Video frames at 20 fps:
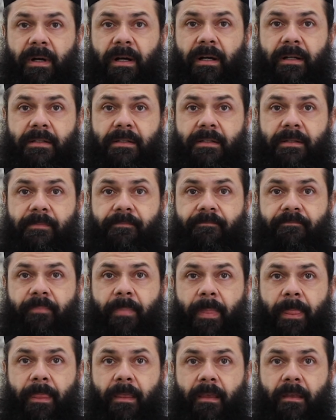But
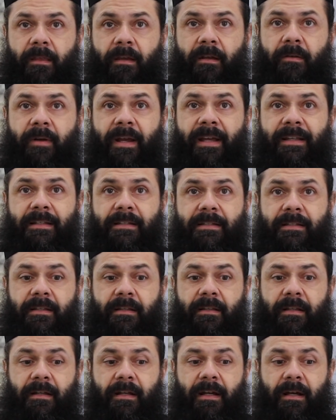the greatest
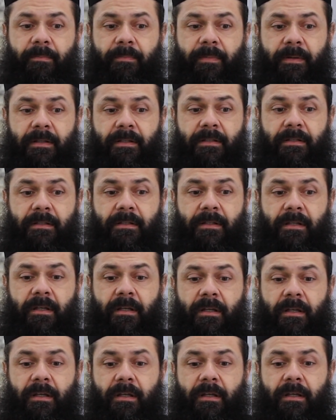thing that happens
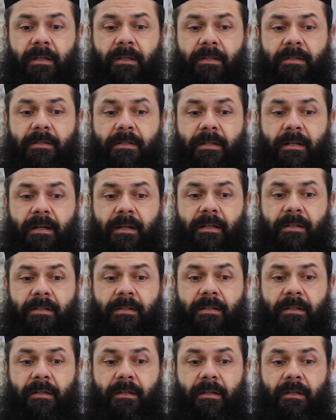is
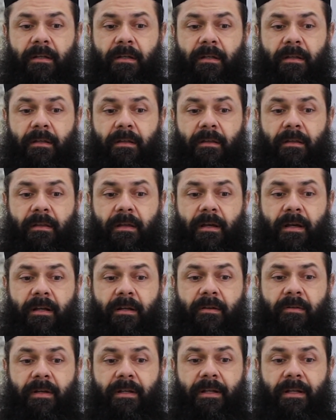that the
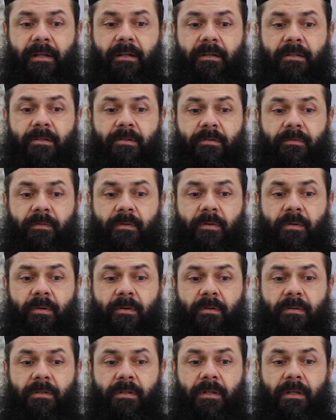uncreated energies of
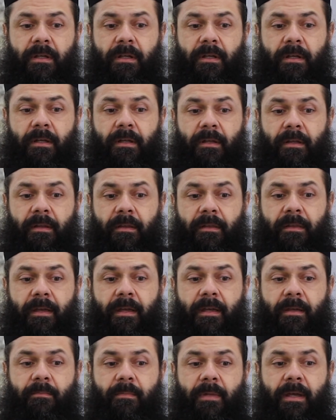God,
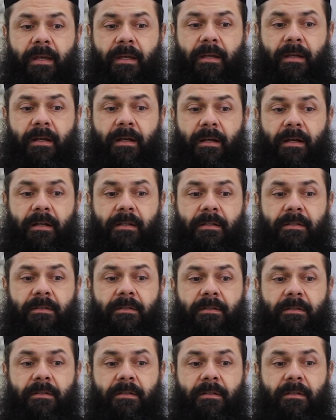they make
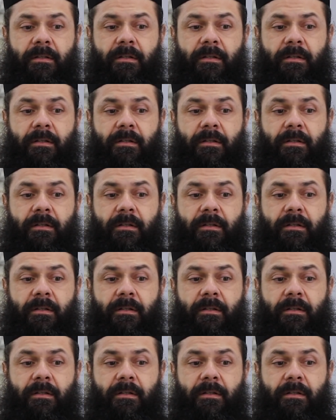us